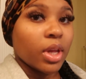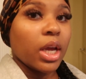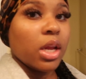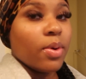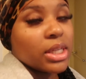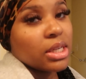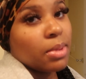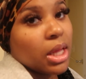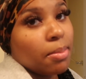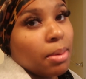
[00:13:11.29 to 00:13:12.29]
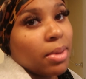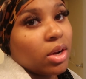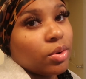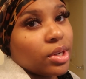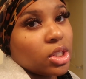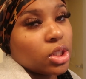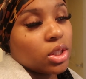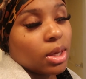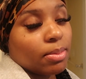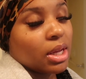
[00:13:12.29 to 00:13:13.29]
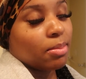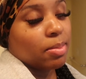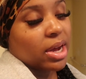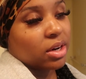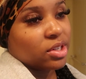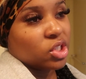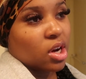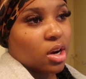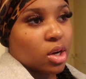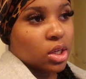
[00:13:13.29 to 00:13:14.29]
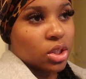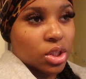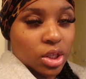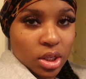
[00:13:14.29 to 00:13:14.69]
Anyways, I'm gonna let my battery charge